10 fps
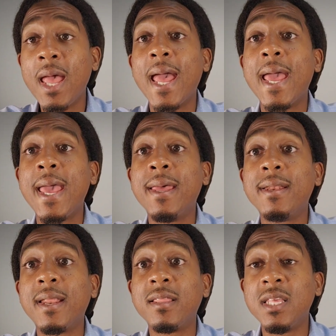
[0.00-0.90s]

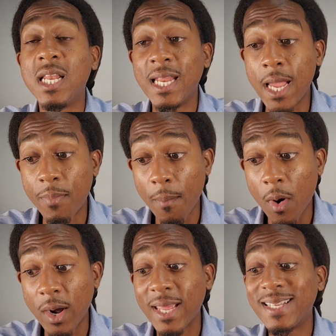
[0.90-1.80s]
And the labor
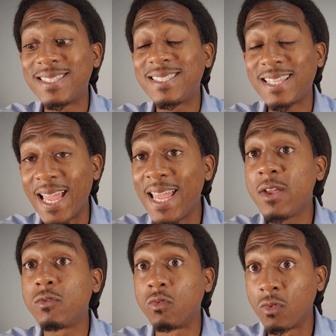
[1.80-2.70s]
market is staying